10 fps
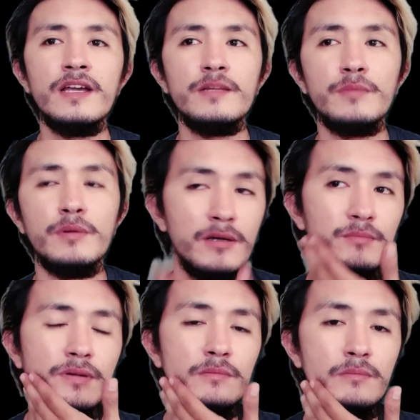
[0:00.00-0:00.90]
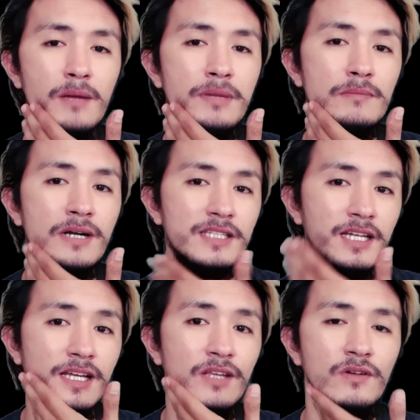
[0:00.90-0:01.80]
mababakbak
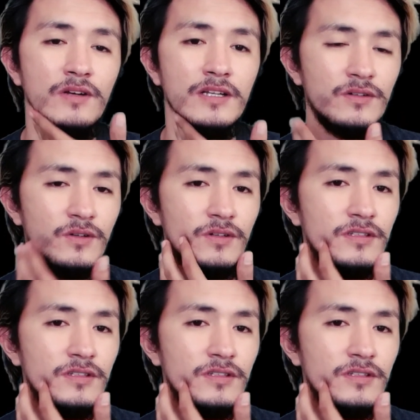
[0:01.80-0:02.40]
talaga yung ano ko